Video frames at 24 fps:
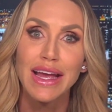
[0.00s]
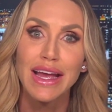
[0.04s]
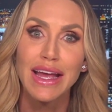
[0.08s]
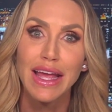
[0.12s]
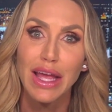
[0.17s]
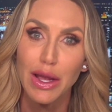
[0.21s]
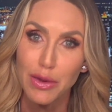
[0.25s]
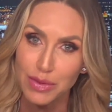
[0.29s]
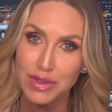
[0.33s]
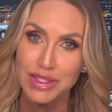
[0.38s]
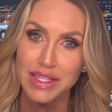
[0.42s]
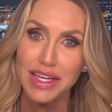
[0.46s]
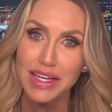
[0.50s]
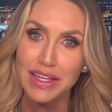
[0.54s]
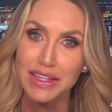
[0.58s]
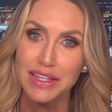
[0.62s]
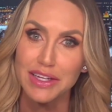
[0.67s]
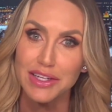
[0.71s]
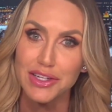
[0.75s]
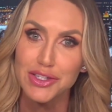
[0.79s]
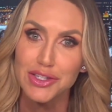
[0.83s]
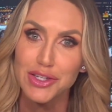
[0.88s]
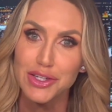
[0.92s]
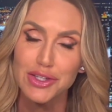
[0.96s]
It was
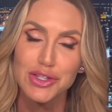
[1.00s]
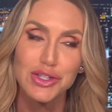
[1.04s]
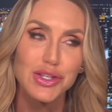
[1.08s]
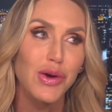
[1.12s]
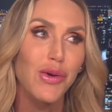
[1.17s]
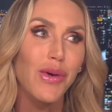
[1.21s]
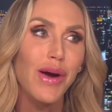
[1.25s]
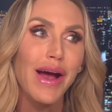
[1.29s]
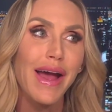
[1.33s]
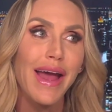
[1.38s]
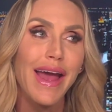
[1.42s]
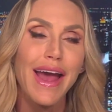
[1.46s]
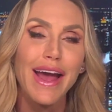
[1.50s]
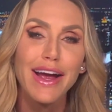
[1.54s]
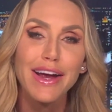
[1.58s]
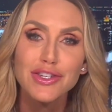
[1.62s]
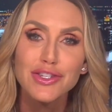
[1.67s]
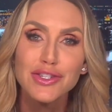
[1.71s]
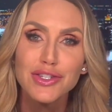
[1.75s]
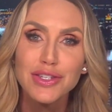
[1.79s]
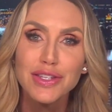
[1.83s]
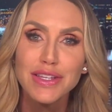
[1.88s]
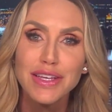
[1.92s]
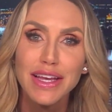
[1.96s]
English. So
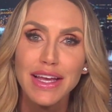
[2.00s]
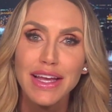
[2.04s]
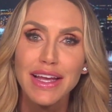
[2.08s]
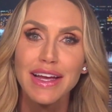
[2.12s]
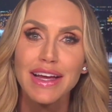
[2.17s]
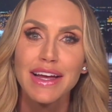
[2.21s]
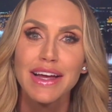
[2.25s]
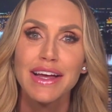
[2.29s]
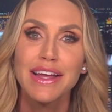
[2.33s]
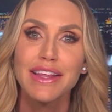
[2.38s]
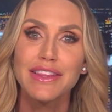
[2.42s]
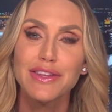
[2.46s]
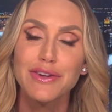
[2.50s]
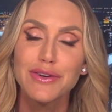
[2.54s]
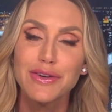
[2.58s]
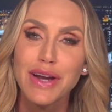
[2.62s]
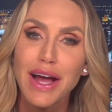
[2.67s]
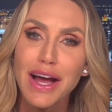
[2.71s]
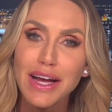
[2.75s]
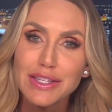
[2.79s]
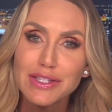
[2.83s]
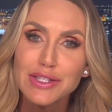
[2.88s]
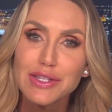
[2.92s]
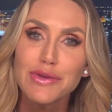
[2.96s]
actually, they're
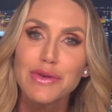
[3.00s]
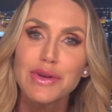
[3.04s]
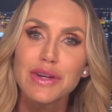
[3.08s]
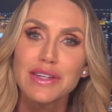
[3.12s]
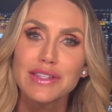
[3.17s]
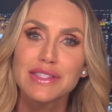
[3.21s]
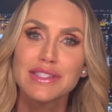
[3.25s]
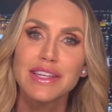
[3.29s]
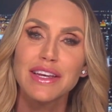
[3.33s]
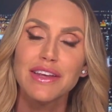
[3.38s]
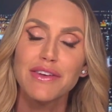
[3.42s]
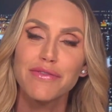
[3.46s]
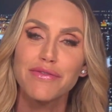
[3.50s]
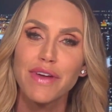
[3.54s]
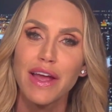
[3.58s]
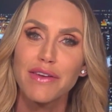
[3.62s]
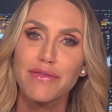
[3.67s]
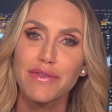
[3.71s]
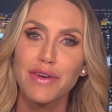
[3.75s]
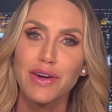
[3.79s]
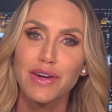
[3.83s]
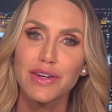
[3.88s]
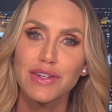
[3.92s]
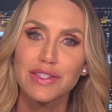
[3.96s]
not doing us any
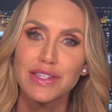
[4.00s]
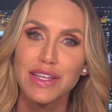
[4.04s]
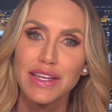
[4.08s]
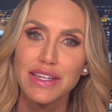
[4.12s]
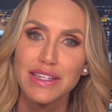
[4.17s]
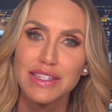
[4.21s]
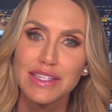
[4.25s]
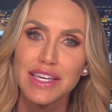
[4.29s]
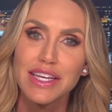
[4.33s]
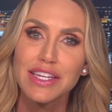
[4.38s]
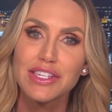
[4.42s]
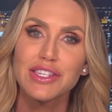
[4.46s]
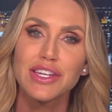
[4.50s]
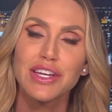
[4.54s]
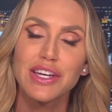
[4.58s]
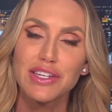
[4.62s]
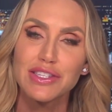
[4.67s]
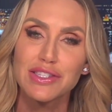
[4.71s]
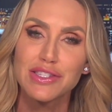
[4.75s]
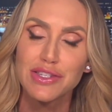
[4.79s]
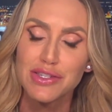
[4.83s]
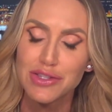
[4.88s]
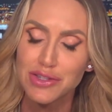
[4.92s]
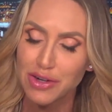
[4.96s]
favors in teaching us
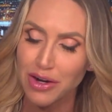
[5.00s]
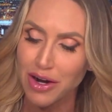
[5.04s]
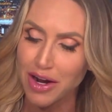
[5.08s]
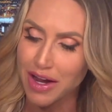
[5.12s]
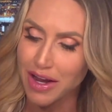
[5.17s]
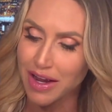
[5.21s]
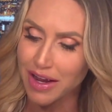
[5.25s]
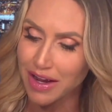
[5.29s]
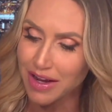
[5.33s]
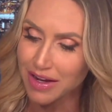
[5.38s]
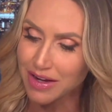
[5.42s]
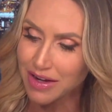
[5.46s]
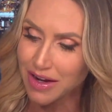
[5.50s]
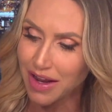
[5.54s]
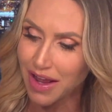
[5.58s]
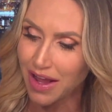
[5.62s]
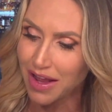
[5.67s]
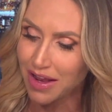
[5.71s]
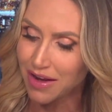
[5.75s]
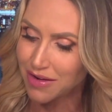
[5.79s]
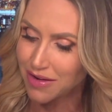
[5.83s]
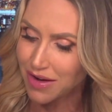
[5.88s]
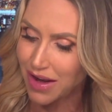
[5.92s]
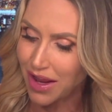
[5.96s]
to try
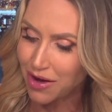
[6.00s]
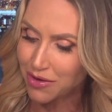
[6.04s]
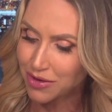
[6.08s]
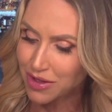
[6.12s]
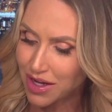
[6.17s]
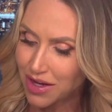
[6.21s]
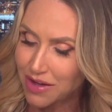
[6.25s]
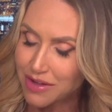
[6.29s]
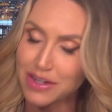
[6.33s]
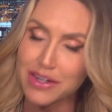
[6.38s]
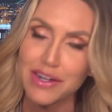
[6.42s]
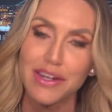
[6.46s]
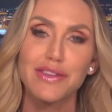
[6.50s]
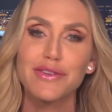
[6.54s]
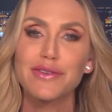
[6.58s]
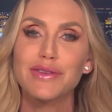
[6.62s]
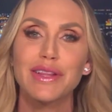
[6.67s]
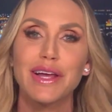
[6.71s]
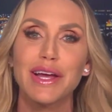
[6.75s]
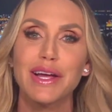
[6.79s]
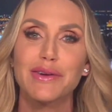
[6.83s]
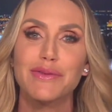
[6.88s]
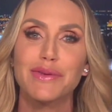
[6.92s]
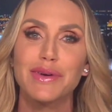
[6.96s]
and nail down another
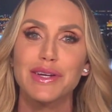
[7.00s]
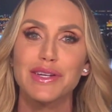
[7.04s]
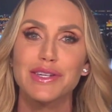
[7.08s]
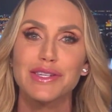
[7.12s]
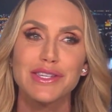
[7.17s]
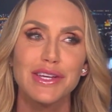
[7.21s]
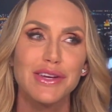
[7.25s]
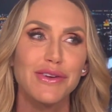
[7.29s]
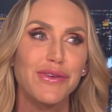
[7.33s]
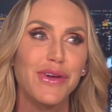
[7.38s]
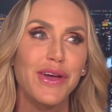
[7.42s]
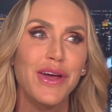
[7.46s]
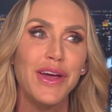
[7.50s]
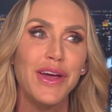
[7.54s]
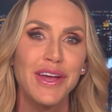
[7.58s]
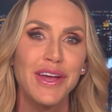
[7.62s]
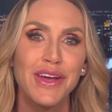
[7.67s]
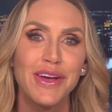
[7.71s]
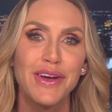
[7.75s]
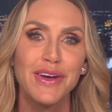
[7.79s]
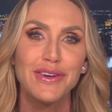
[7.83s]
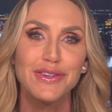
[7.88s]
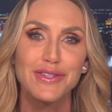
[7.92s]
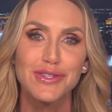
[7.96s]
language if
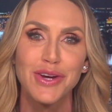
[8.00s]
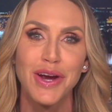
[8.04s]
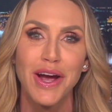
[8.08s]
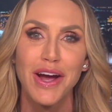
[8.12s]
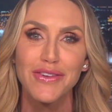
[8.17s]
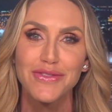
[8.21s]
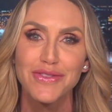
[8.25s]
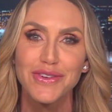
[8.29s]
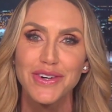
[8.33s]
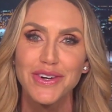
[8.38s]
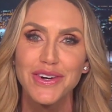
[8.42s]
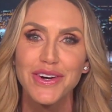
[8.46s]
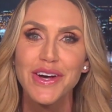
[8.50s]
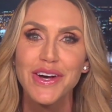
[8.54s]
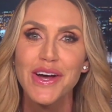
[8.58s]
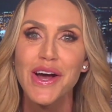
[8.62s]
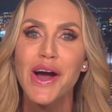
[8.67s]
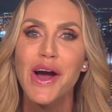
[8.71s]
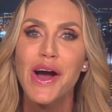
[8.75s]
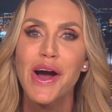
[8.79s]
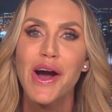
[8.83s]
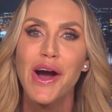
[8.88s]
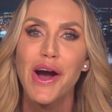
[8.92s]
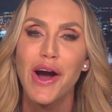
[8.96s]
we travel
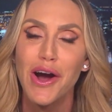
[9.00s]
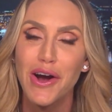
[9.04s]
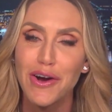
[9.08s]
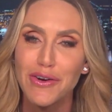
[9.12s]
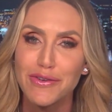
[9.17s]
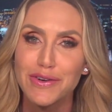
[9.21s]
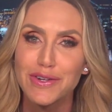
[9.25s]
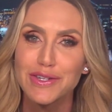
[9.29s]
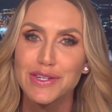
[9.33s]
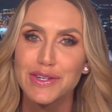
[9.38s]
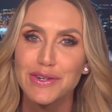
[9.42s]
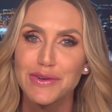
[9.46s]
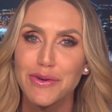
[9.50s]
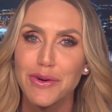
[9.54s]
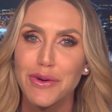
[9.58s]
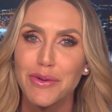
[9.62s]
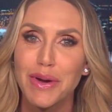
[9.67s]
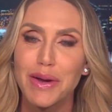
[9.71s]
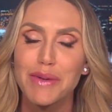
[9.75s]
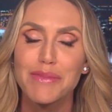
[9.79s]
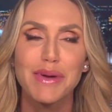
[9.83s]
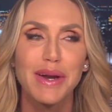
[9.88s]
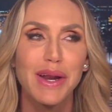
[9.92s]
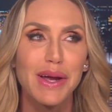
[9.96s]
over to
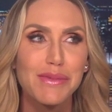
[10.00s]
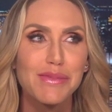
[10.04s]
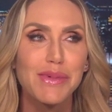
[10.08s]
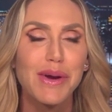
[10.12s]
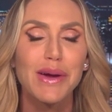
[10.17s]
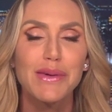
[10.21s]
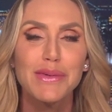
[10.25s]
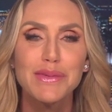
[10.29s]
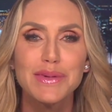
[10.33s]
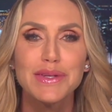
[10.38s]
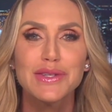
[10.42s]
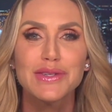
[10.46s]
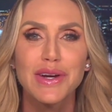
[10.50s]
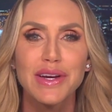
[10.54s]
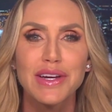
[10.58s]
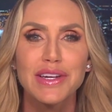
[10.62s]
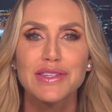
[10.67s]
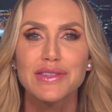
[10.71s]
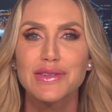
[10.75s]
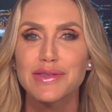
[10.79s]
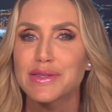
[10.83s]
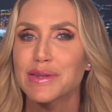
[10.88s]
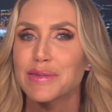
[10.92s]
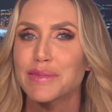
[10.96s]
Norway. But I'd probably try to
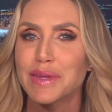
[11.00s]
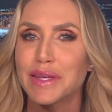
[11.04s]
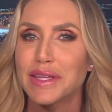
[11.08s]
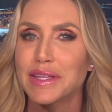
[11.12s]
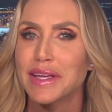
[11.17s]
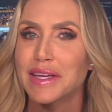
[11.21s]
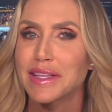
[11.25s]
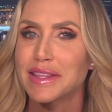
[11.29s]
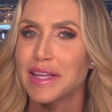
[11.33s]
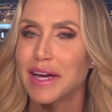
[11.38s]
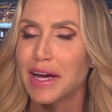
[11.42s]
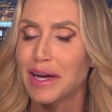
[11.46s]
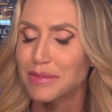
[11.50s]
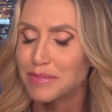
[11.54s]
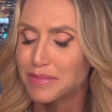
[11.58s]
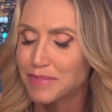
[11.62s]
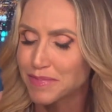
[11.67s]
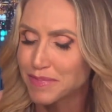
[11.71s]
do something like that.